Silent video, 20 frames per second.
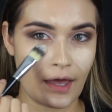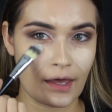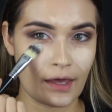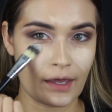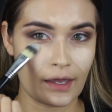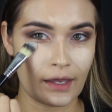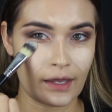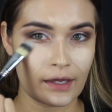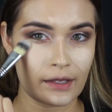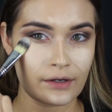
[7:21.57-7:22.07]

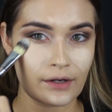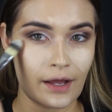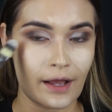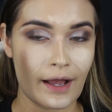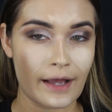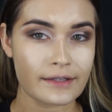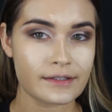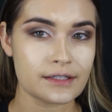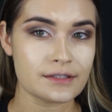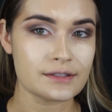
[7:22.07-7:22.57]
And
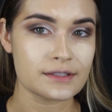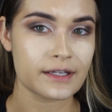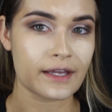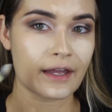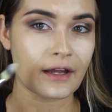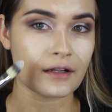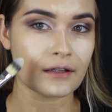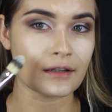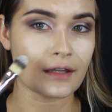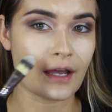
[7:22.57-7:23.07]
I tend to
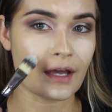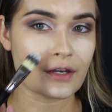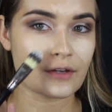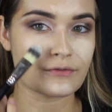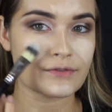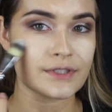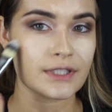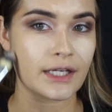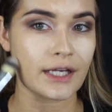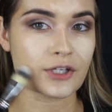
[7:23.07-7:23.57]
get a lot
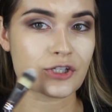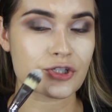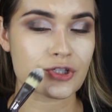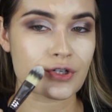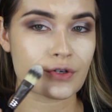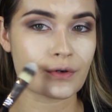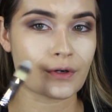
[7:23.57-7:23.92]
of texture